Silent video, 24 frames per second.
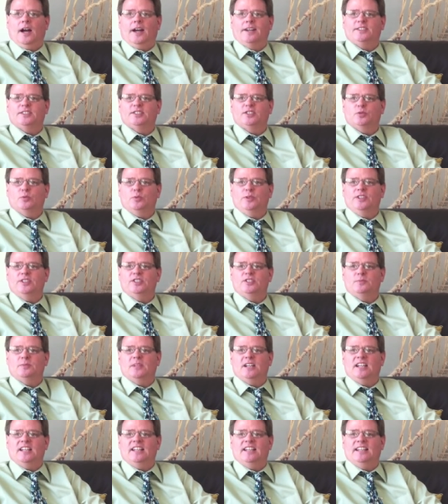I squeezed
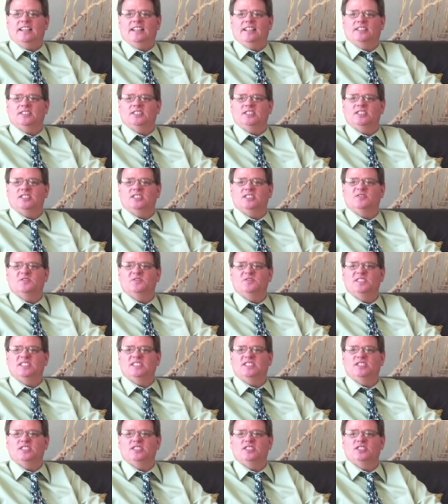my hands into
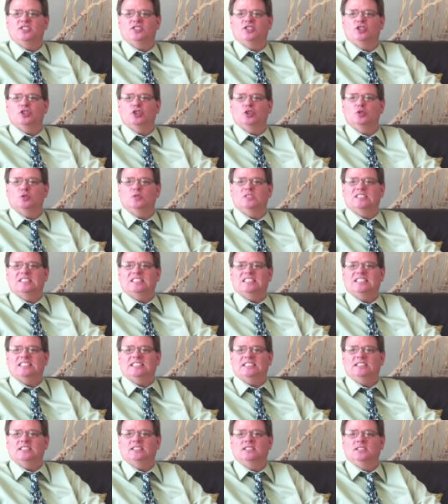fists so
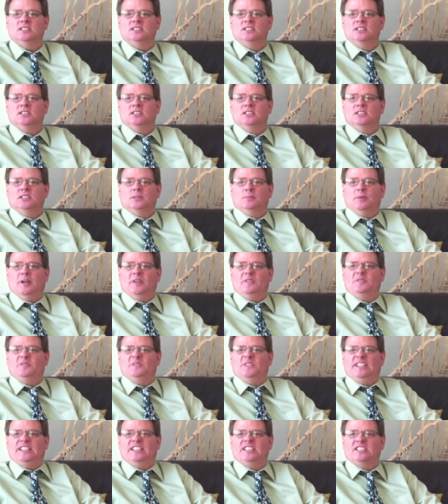tight, my
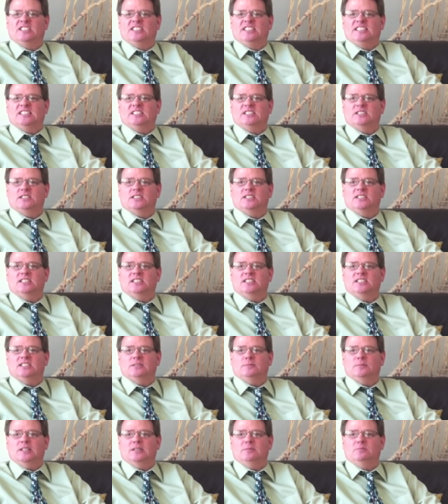fingernails cut
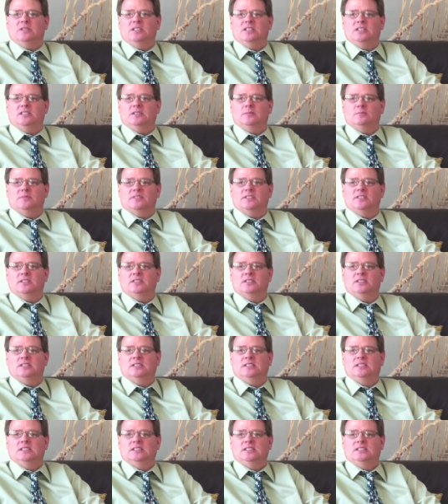into my palms.
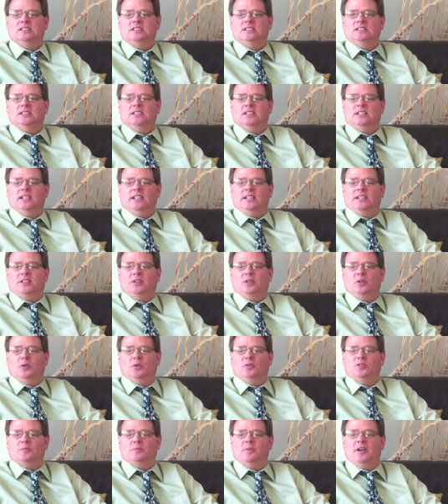
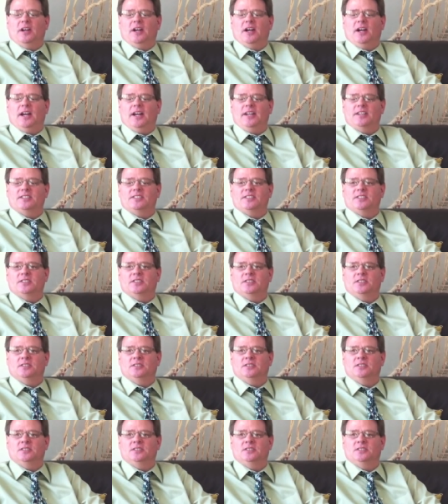Close my eyes.